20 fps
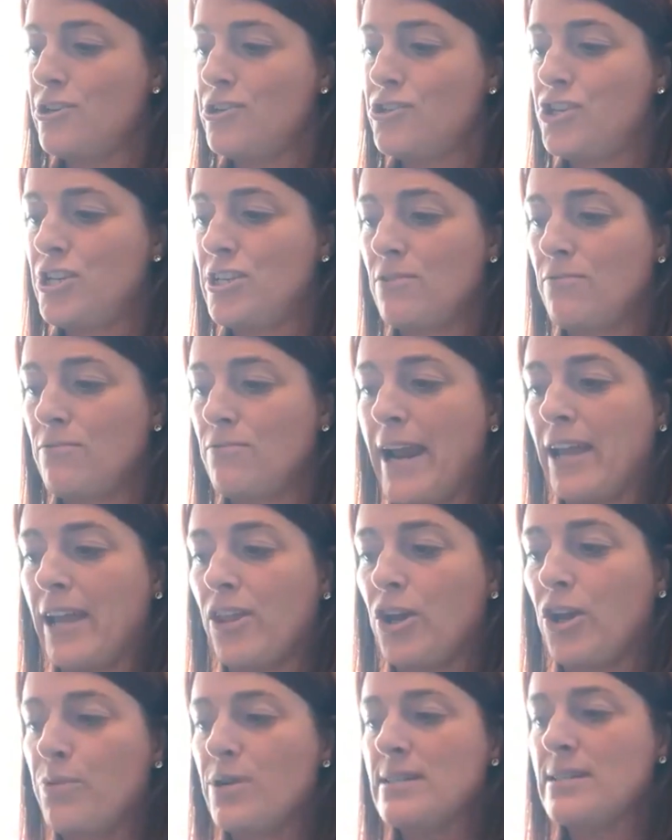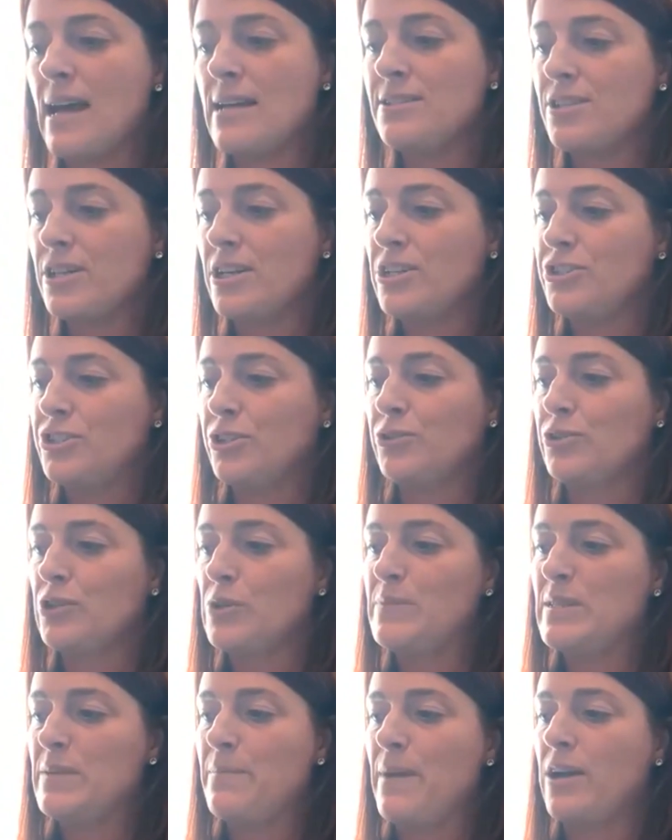She's a regular presenter to
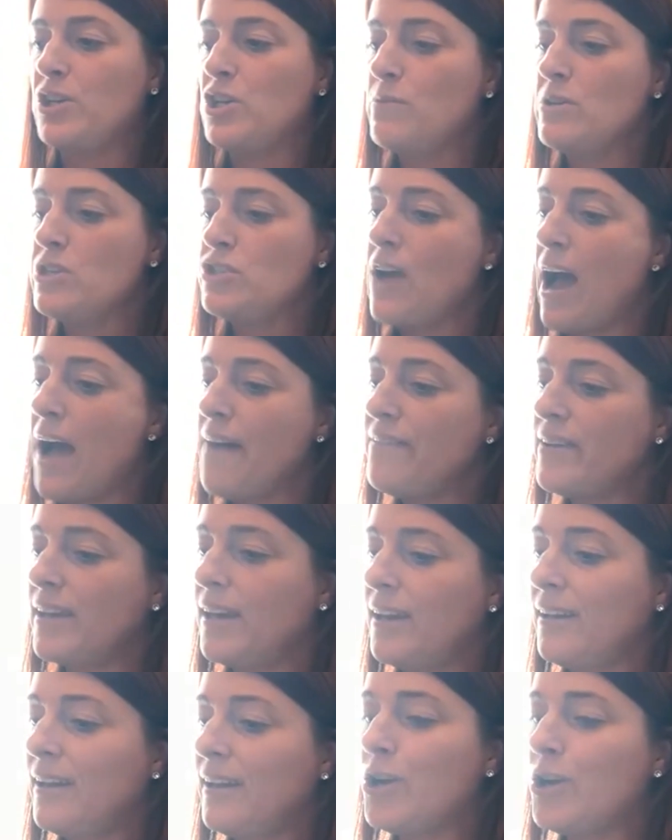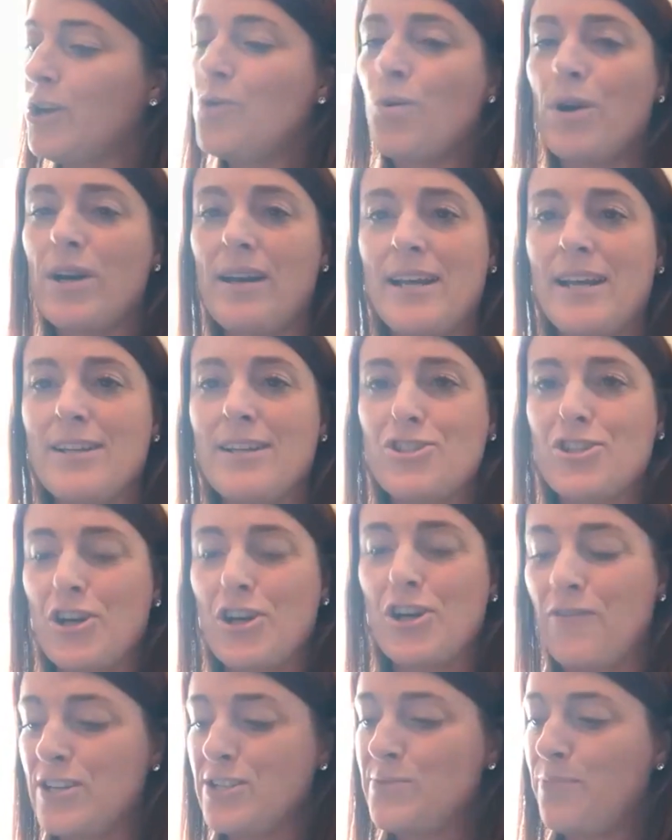groups about human trafficking and coordinates
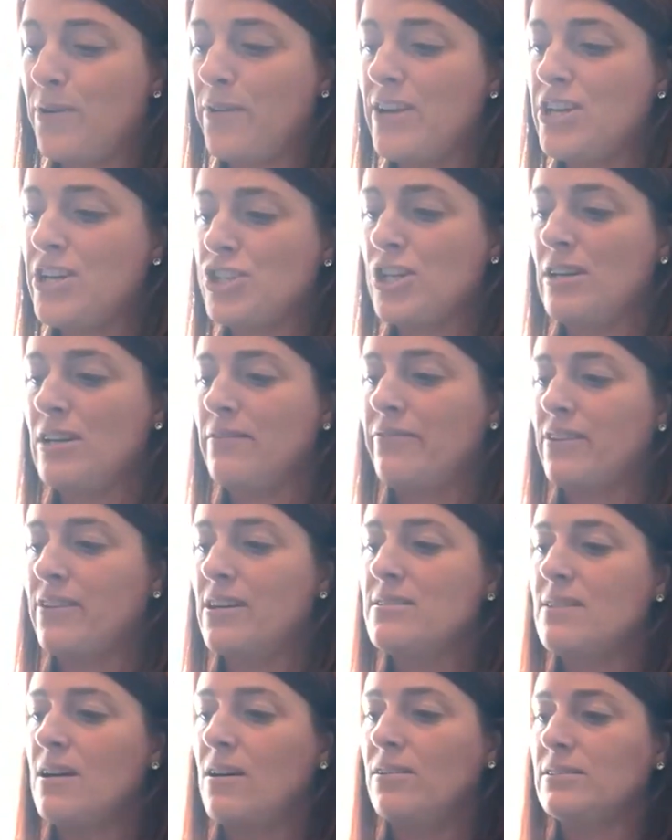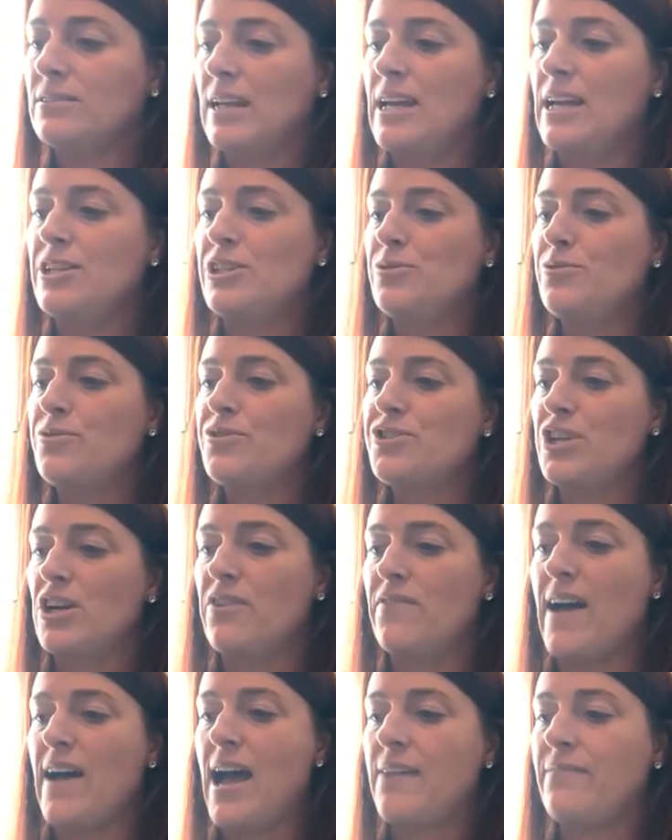service provision for adult and youth
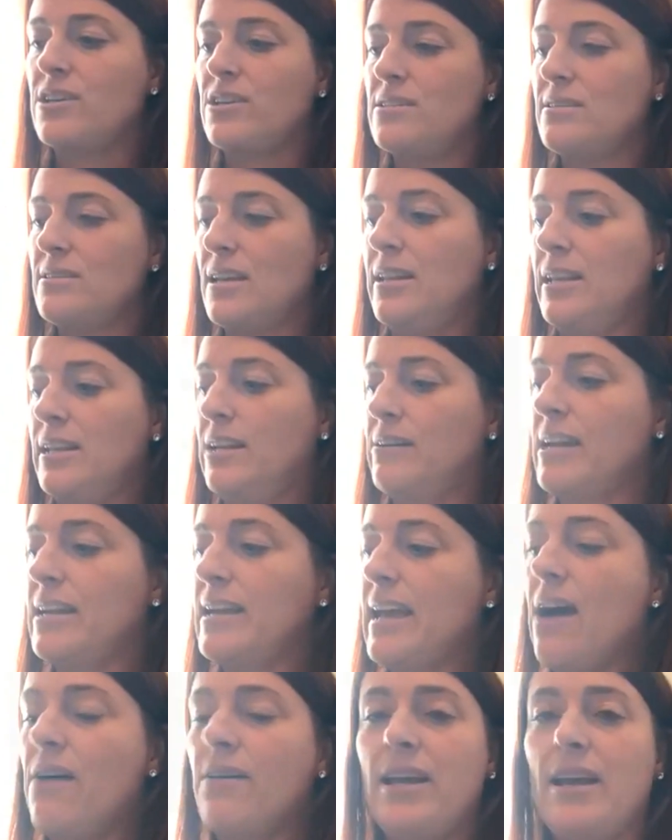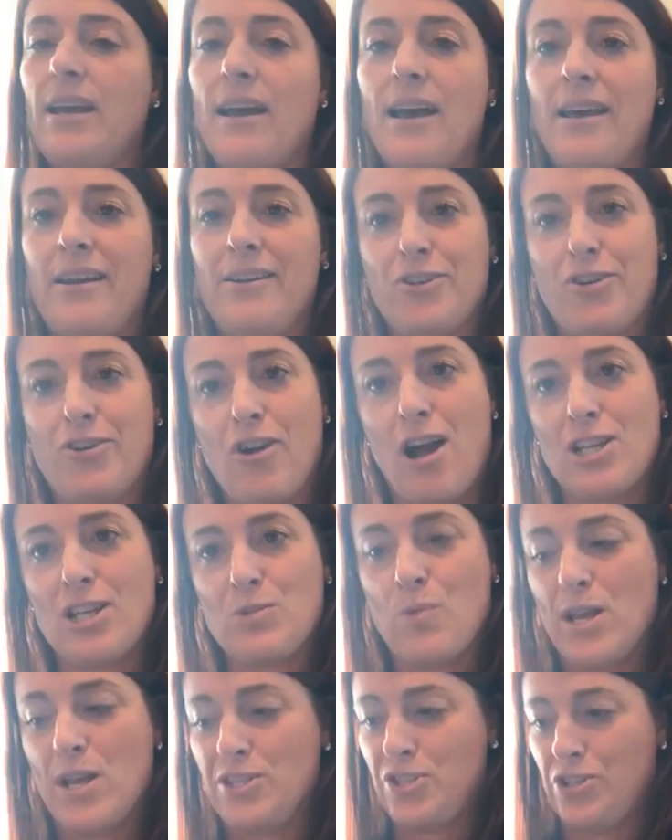survivors in Erie County and across
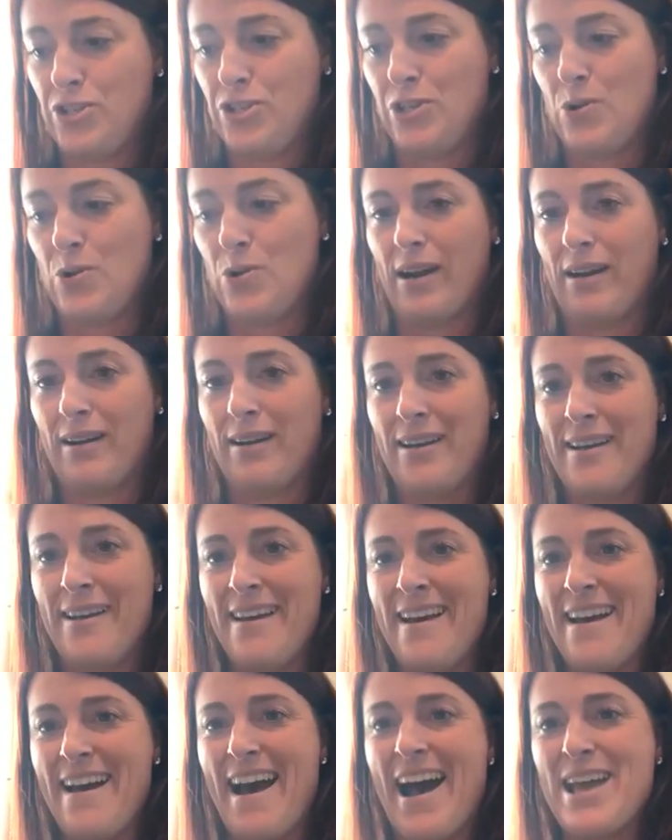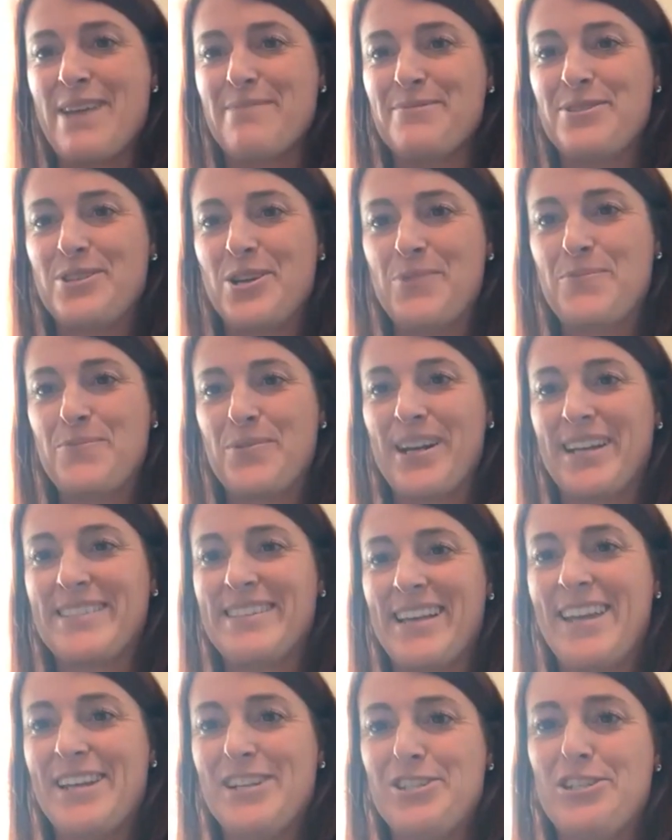Western New York. I am super
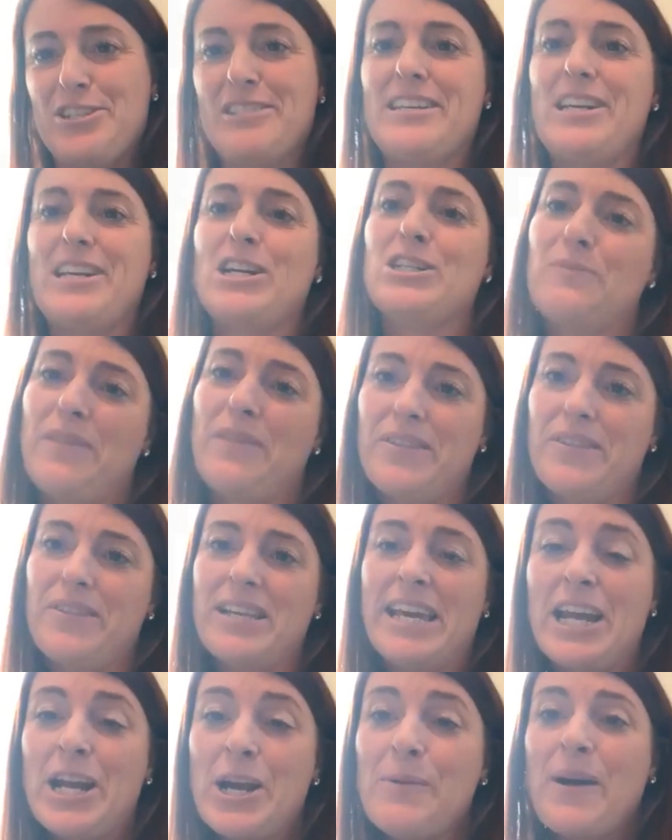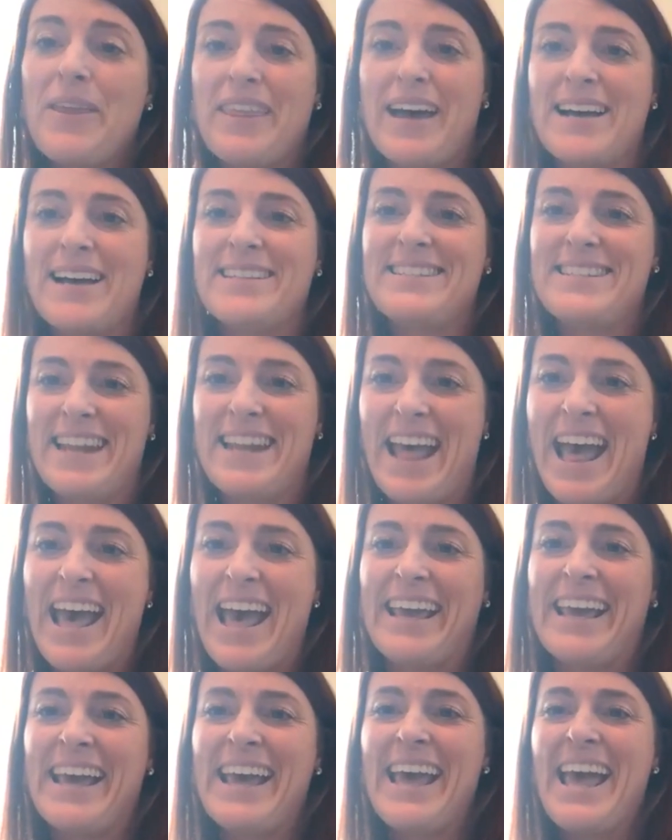excited she's here, here with us
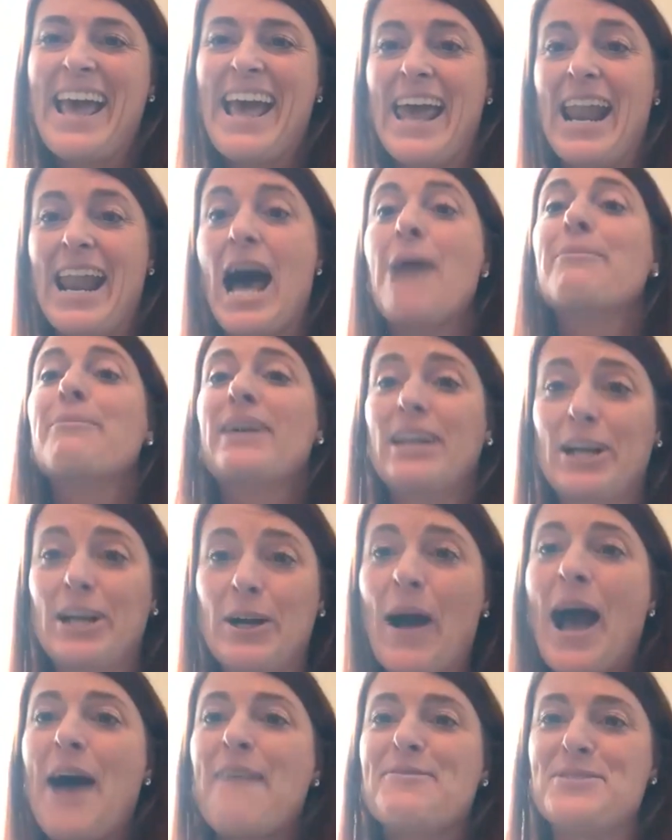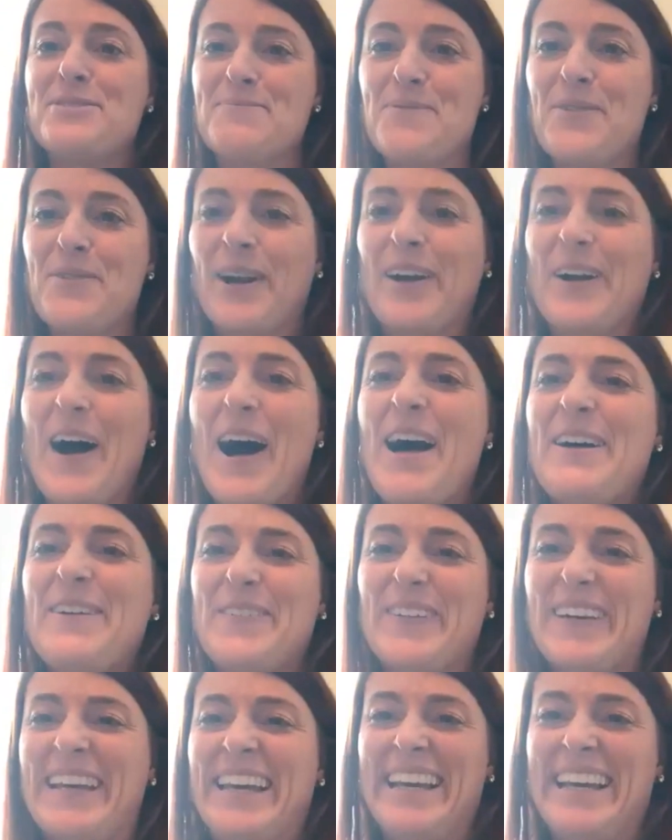today, and I'm going to go have some more
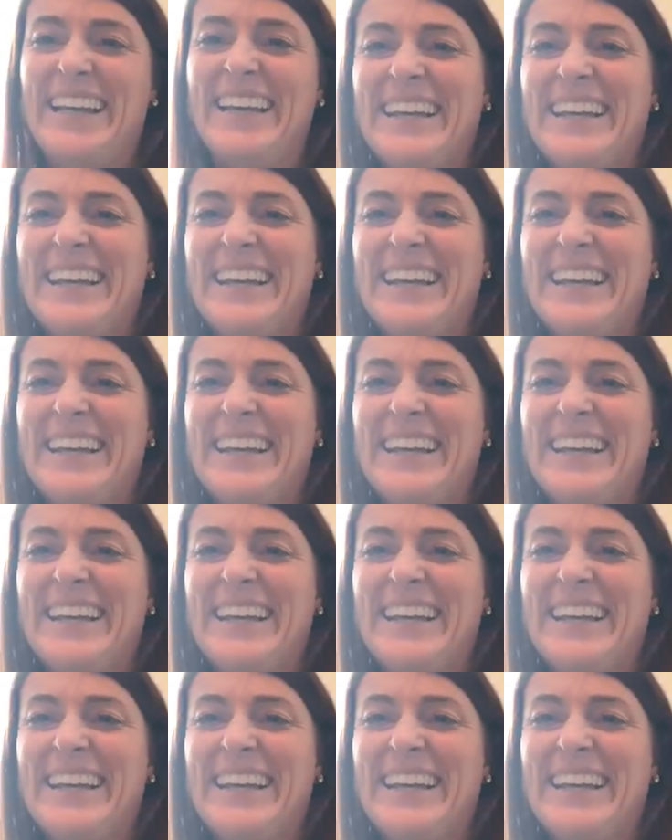coffee.